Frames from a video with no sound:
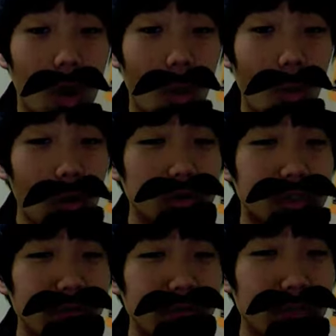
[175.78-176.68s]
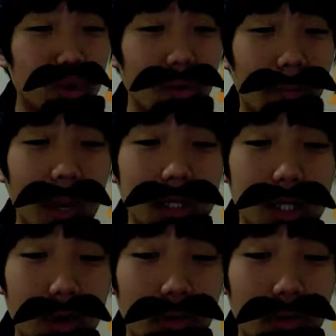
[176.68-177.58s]
What was different between my
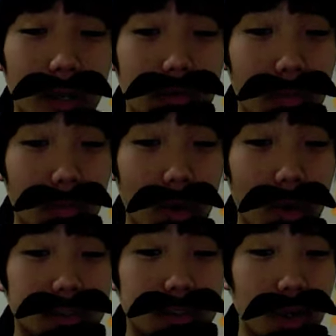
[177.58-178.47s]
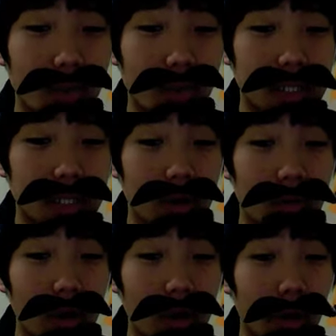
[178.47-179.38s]
theory and Lamarck's theory was that
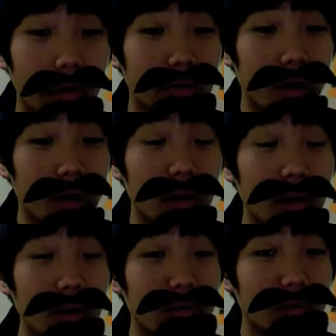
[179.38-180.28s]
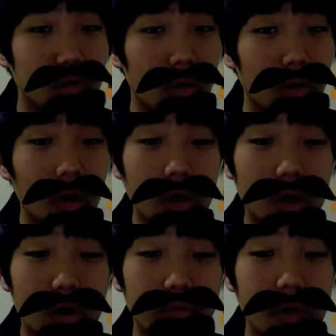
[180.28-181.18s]
Lamarck argued that an individual
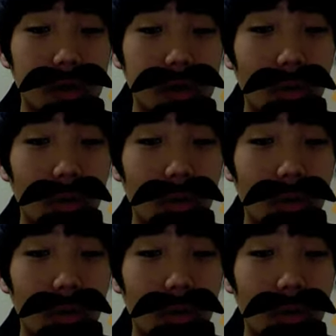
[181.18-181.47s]
could create a